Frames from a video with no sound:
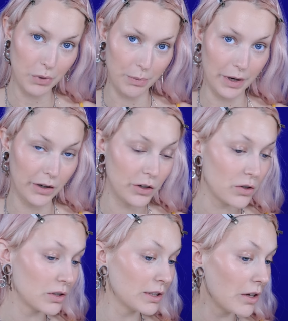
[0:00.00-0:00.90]
Prepare
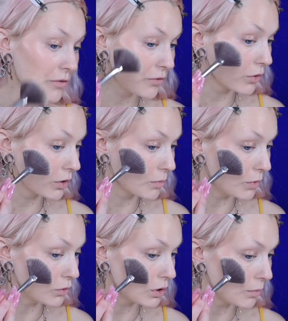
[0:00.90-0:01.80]
yourself for the
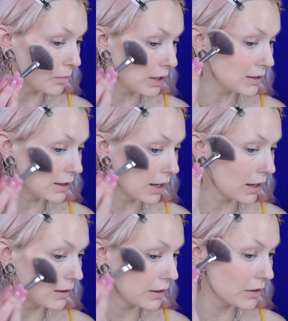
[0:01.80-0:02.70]
most amazing
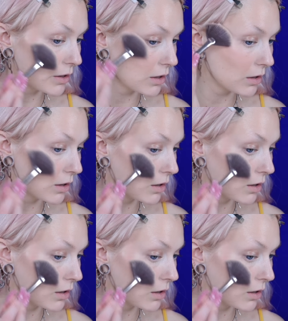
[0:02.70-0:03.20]
highlighter.